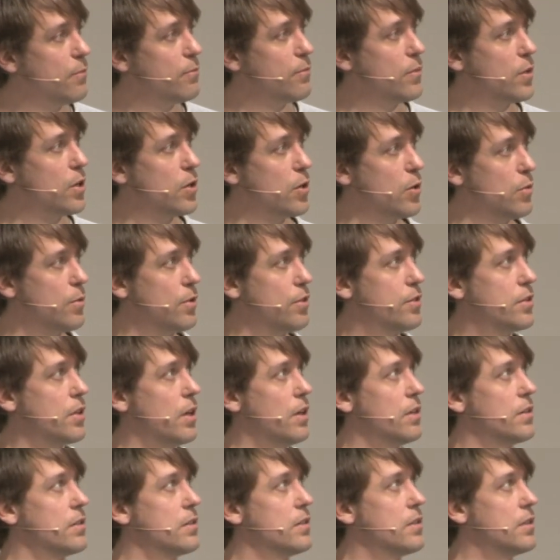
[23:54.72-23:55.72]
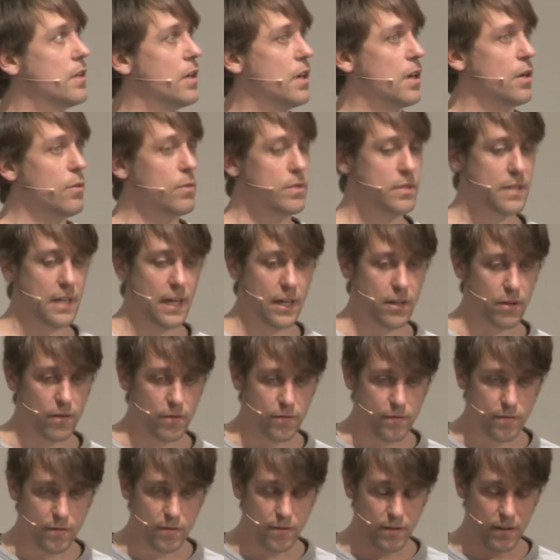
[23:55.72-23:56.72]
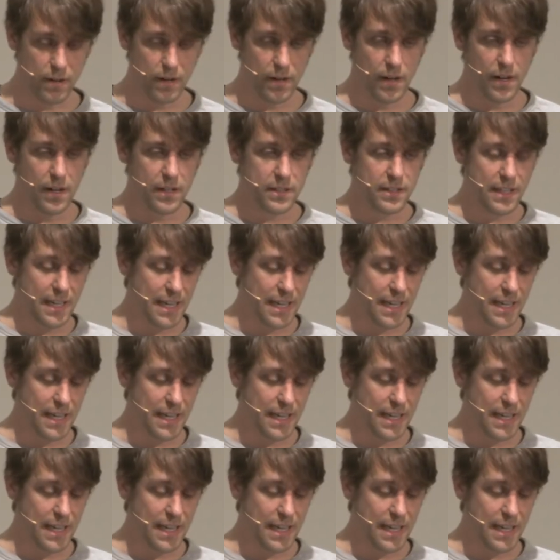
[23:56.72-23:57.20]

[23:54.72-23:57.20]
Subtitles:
Roboton was kind of, she